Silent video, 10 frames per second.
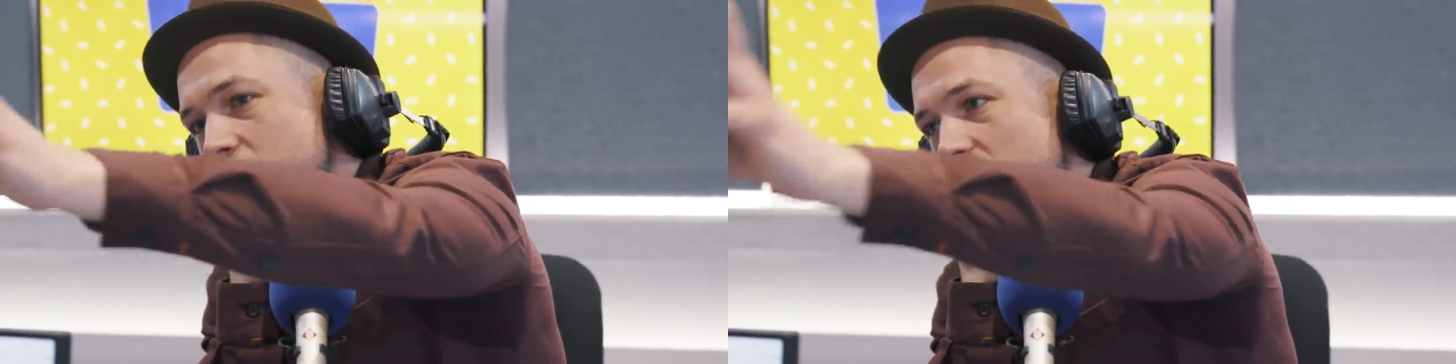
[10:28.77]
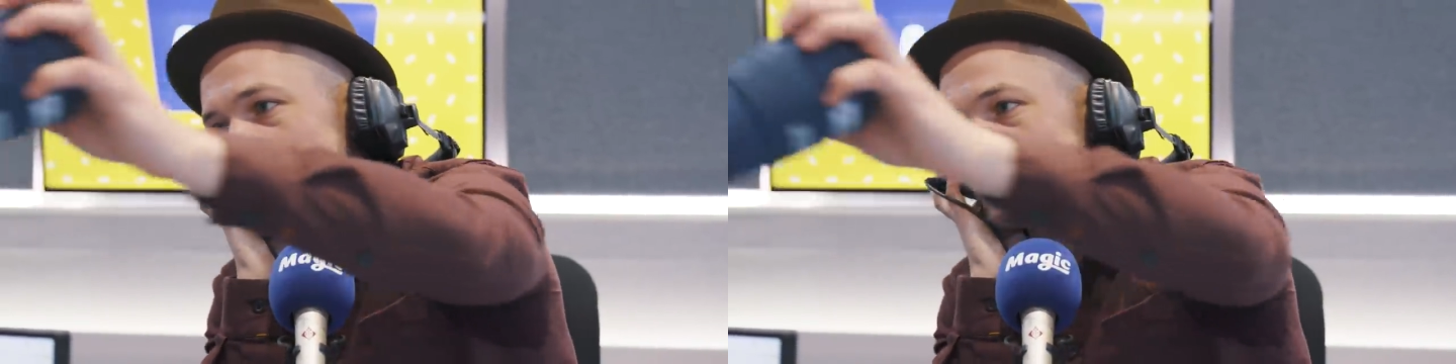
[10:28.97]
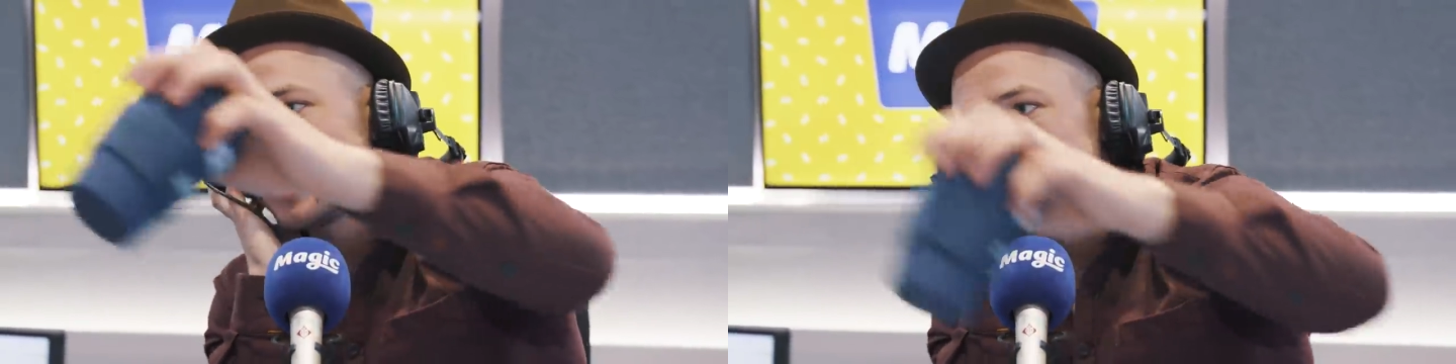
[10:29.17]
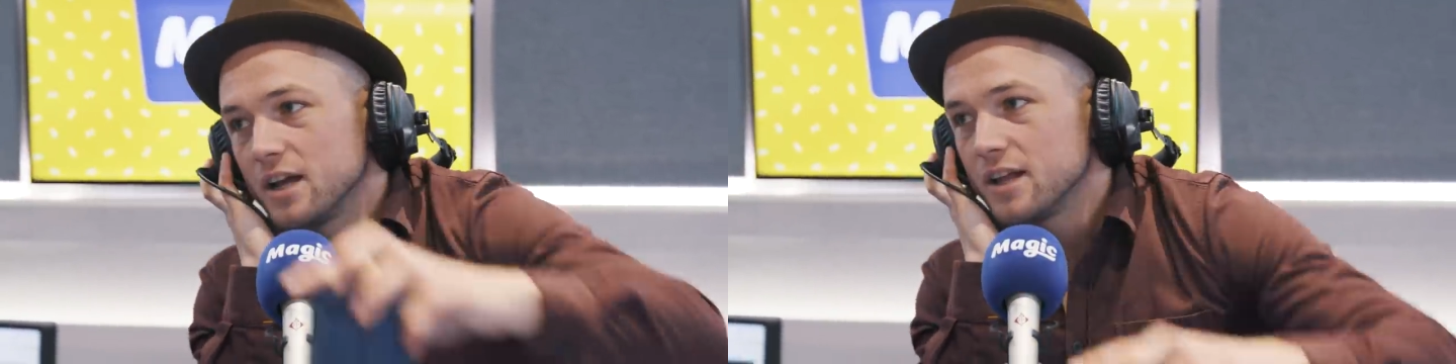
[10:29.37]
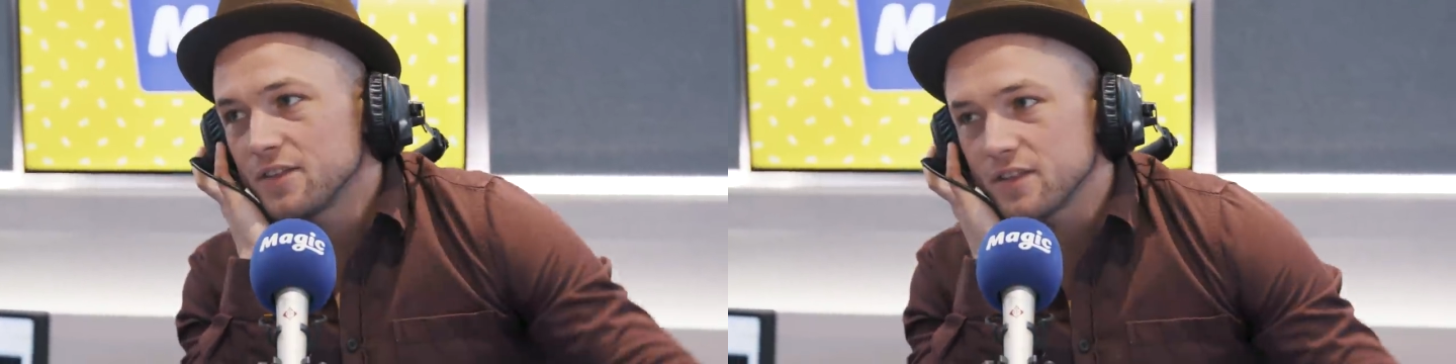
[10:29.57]
Taron
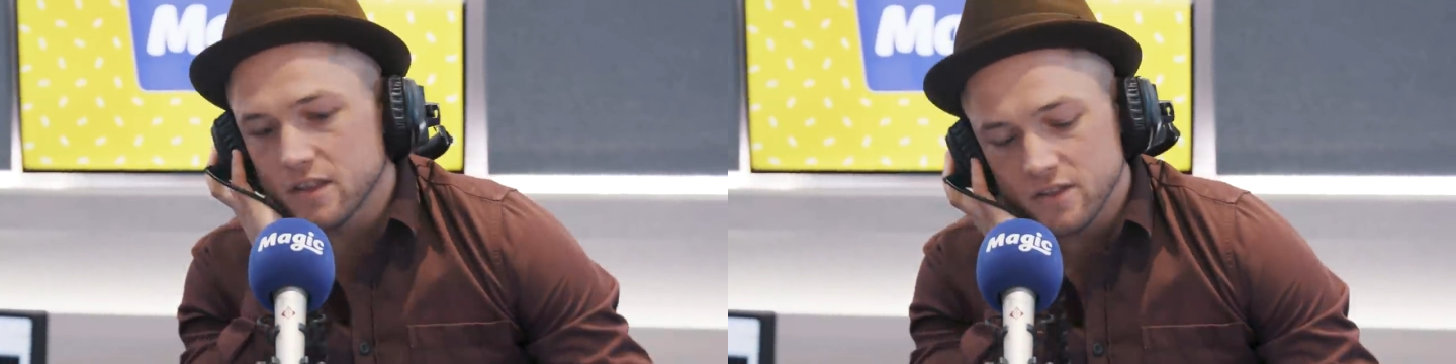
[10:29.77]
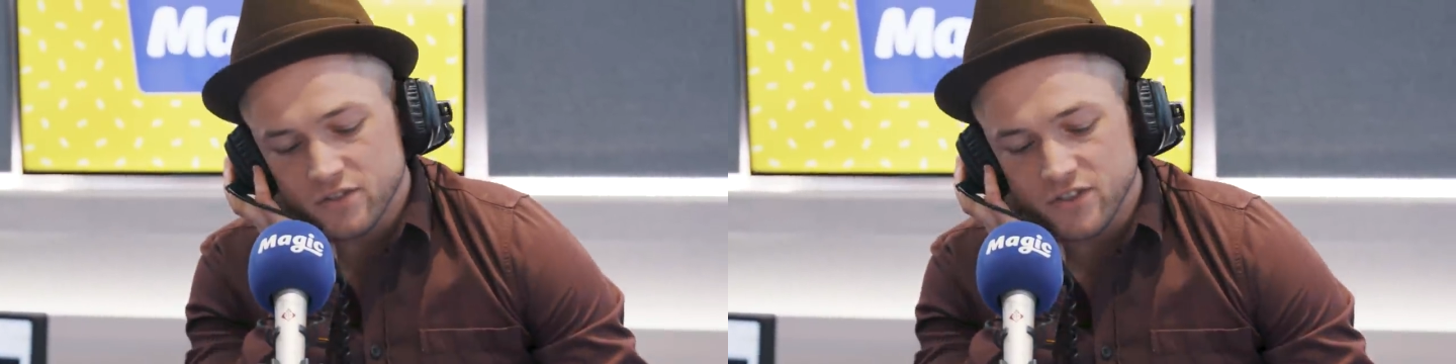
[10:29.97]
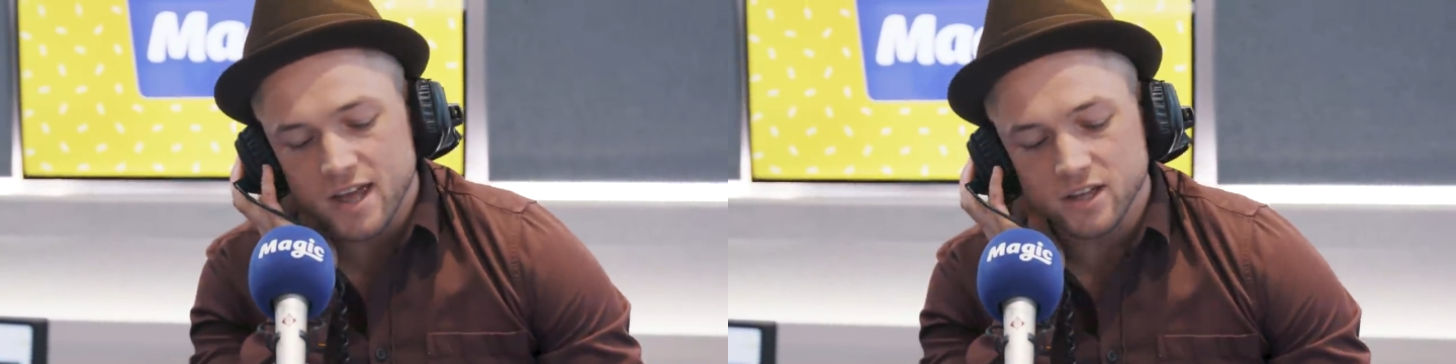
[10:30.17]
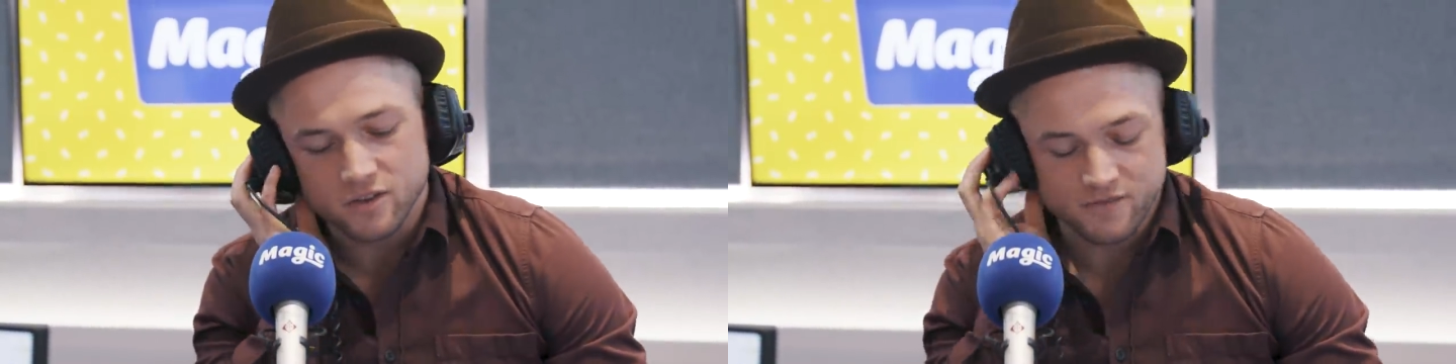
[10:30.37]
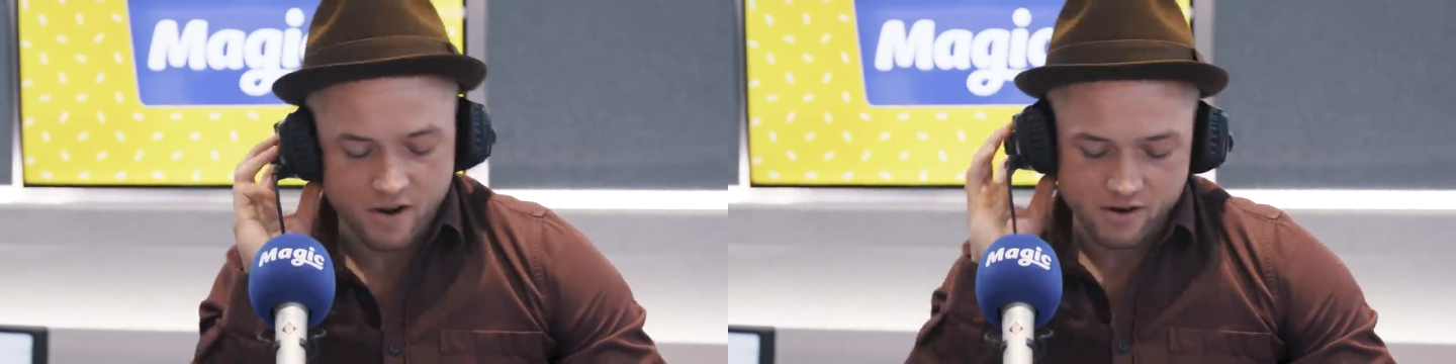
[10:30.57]
Egerton, congratulations. Thank
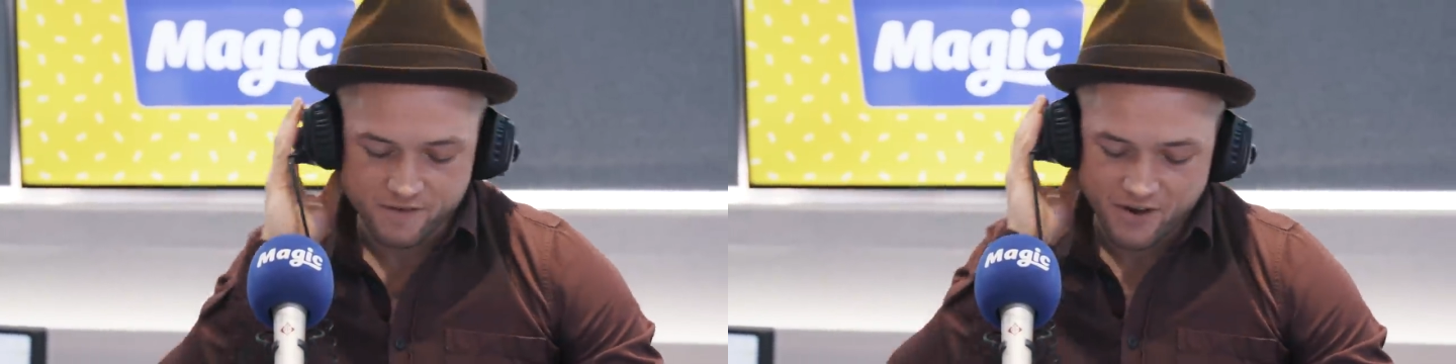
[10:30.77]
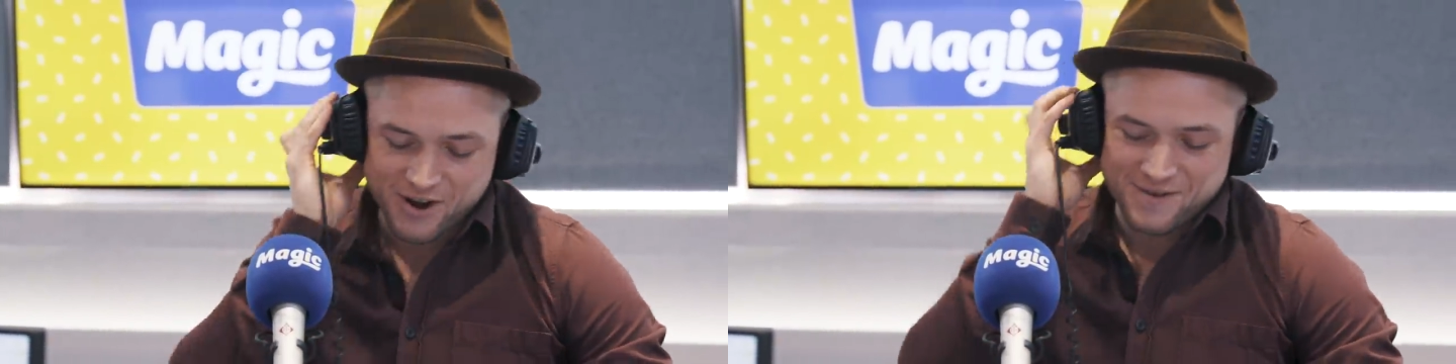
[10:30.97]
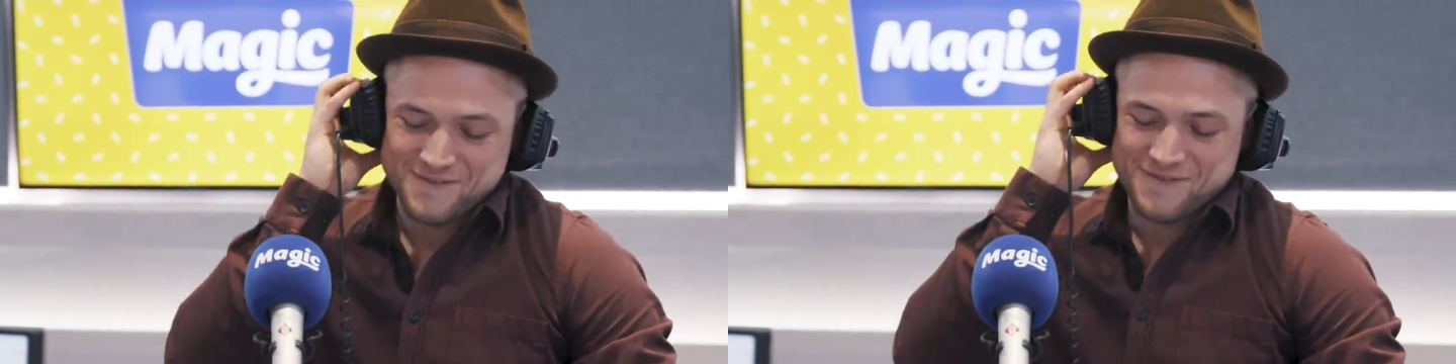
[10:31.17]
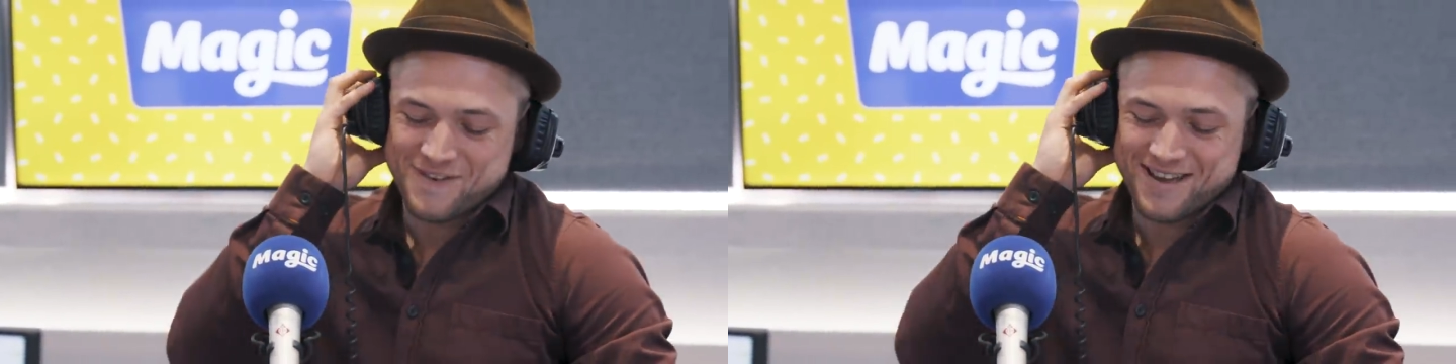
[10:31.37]
you very, very much. Magic Weekend